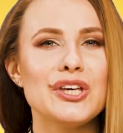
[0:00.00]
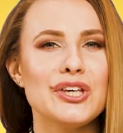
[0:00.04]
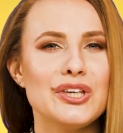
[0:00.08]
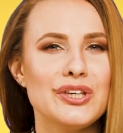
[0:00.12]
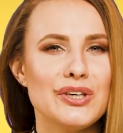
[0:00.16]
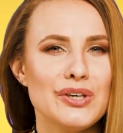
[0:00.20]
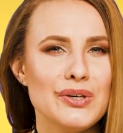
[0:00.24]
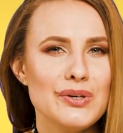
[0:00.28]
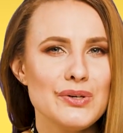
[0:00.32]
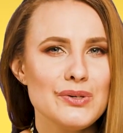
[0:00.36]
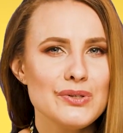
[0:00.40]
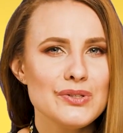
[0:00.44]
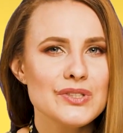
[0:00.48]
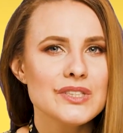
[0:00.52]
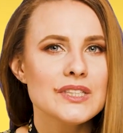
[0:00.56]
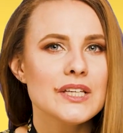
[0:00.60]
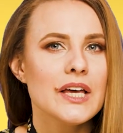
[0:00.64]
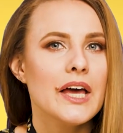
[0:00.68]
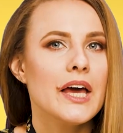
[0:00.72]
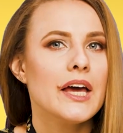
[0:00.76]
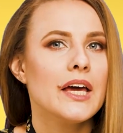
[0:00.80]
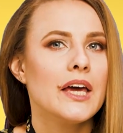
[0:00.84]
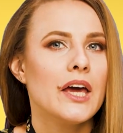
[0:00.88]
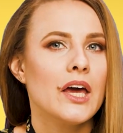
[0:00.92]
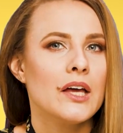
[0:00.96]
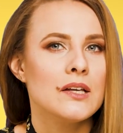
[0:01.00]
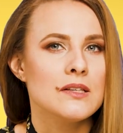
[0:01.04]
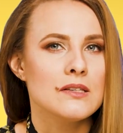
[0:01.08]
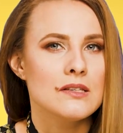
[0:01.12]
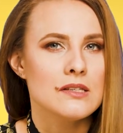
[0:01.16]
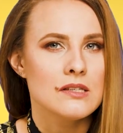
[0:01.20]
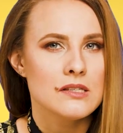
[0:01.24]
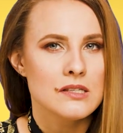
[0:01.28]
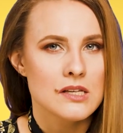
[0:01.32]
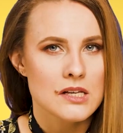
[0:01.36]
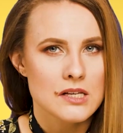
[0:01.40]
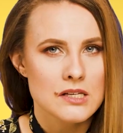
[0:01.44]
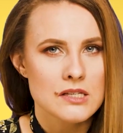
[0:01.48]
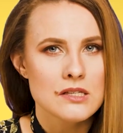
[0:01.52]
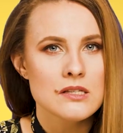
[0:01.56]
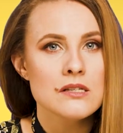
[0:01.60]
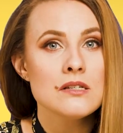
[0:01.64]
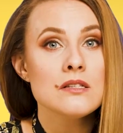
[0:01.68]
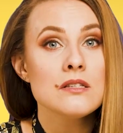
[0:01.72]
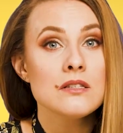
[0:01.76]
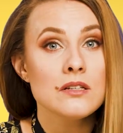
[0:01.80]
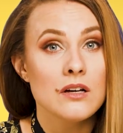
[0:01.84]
Use a consistent